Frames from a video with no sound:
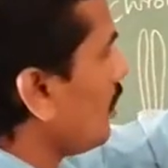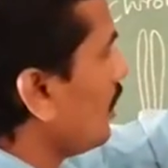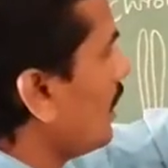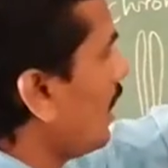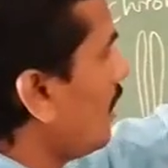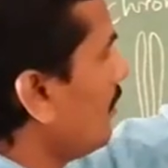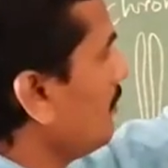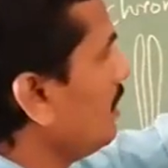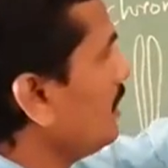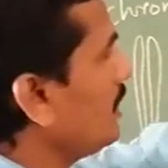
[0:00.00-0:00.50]

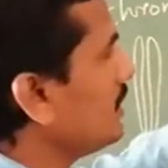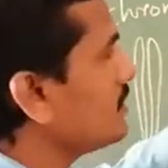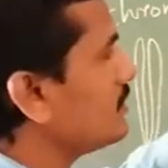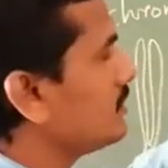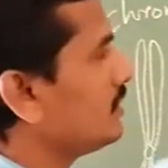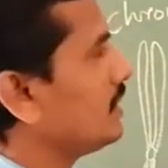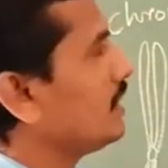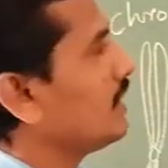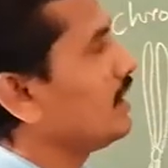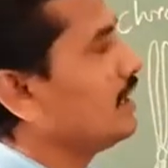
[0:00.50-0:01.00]
Normally
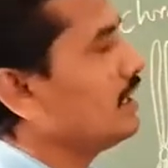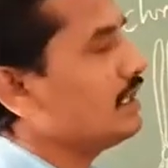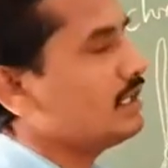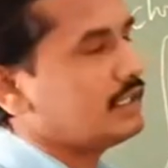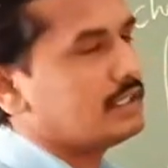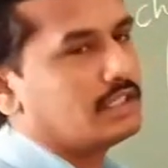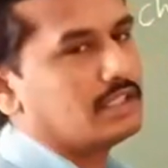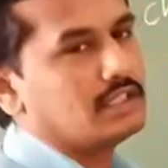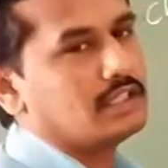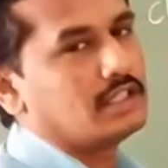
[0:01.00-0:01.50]

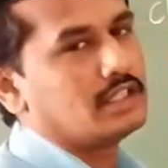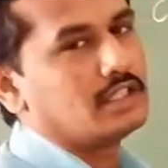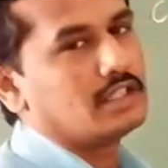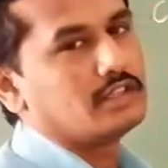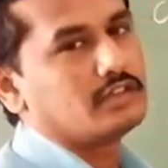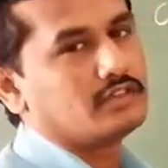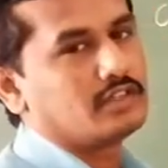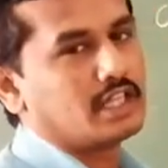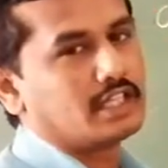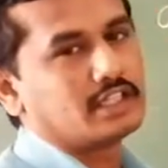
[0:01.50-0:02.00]
gene
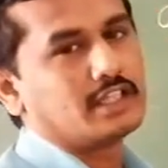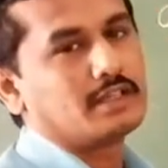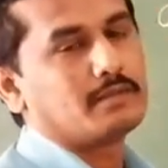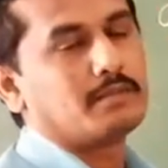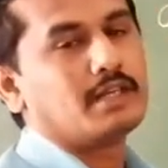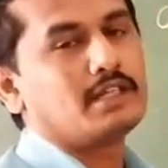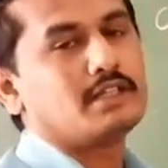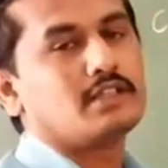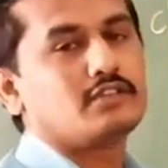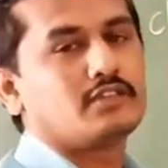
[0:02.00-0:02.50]
is nothing
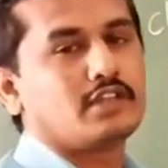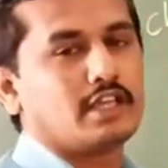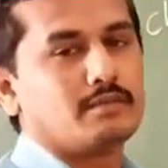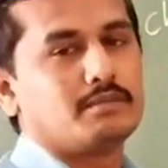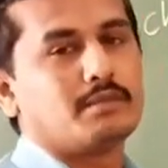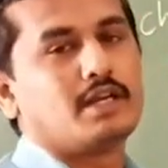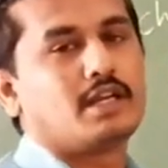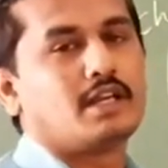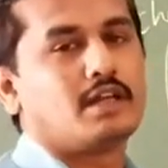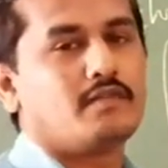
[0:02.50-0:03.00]
but the
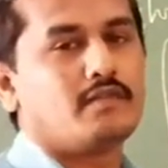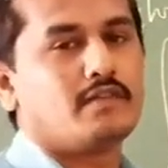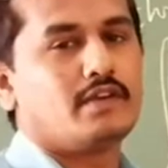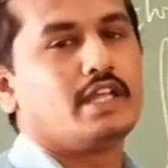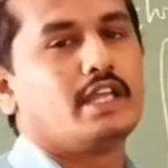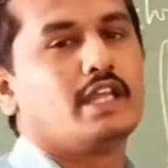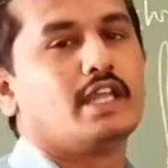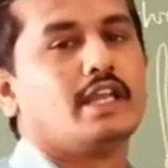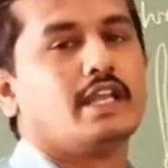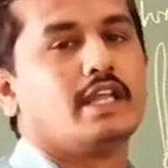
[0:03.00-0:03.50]
segment of
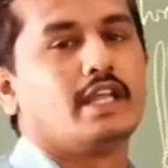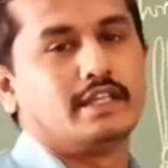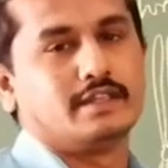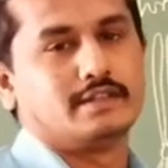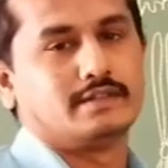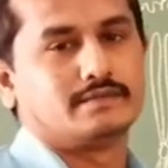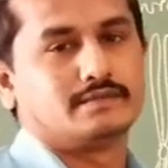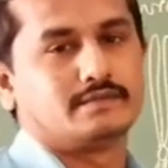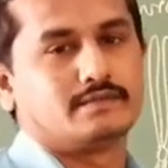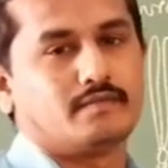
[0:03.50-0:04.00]

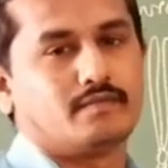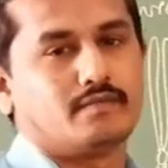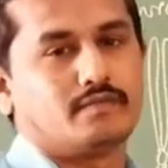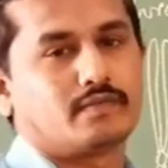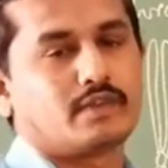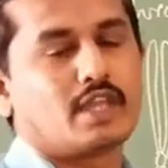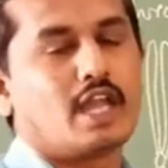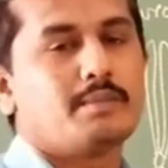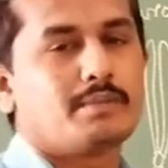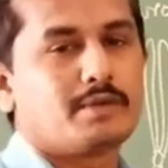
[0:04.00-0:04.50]
DNA
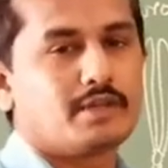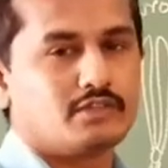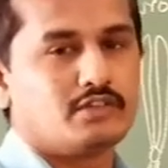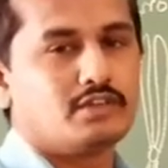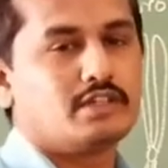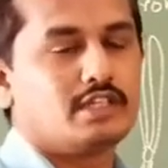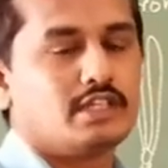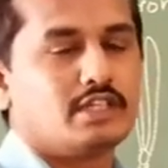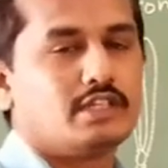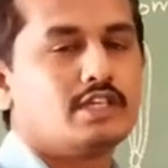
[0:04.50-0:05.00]
are
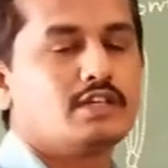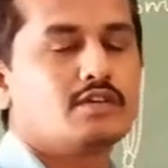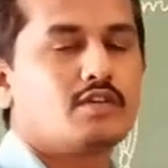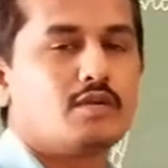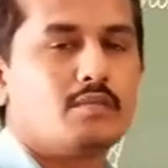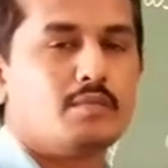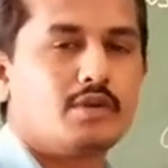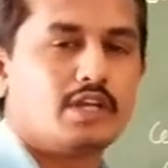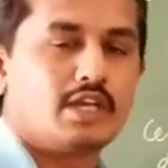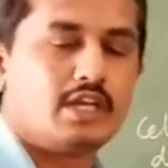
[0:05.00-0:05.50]
present in the
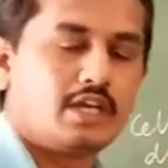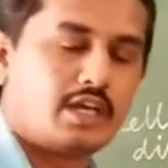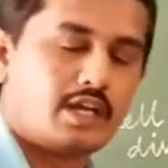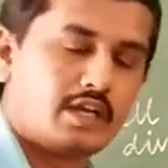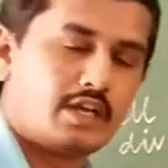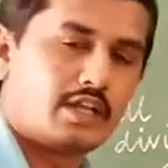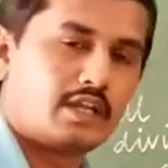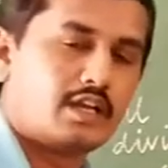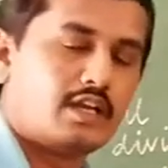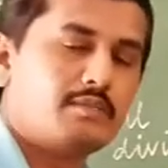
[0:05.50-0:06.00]
chromatin
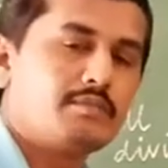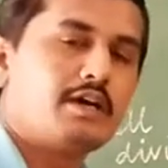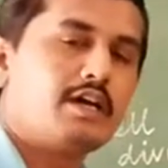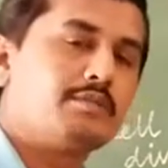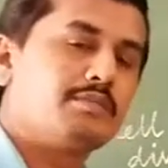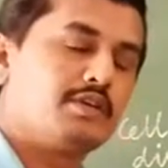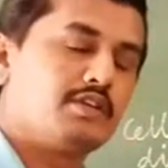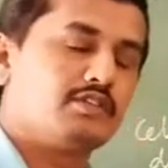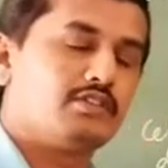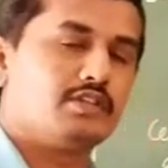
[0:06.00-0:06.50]
reticulum, are
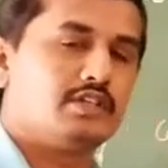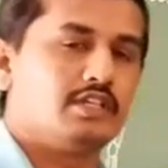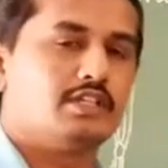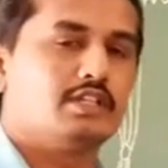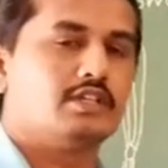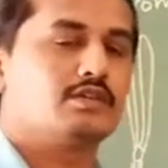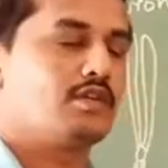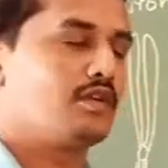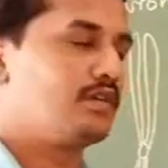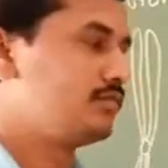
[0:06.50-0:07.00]
present in
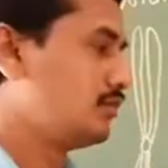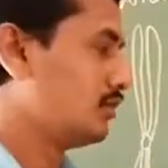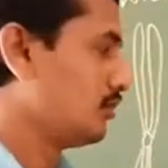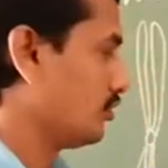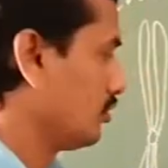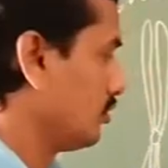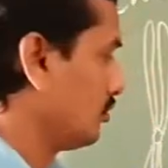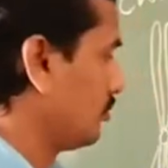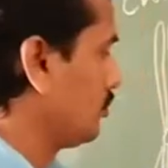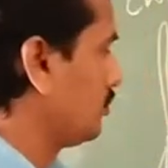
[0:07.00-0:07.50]
the
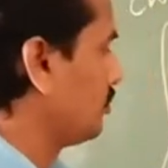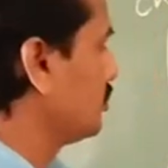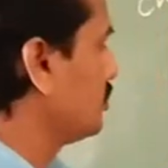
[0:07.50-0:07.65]
chromosomes.